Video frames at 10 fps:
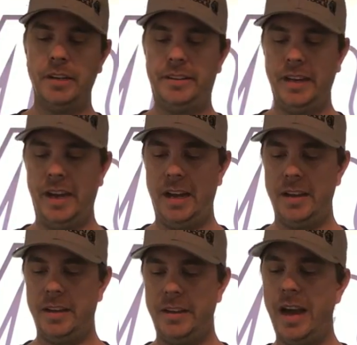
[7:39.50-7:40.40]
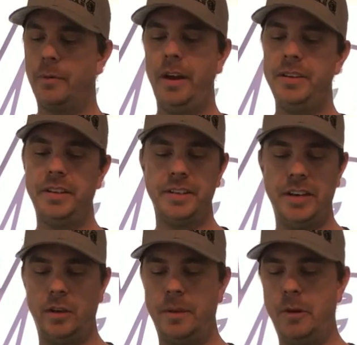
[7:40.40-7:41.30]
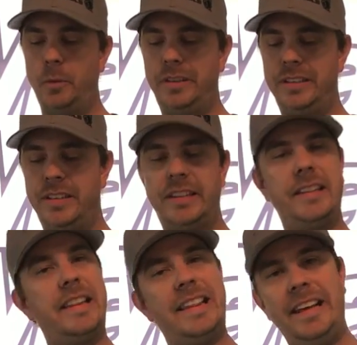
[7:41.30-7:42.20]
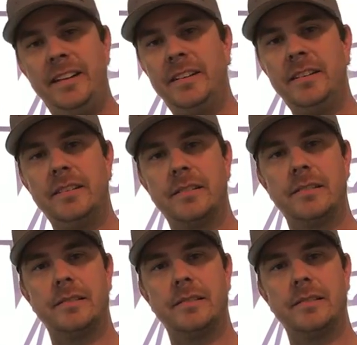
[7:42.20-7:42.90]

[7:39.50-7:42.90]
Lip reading: But yeah, Racing has now come up with these thin,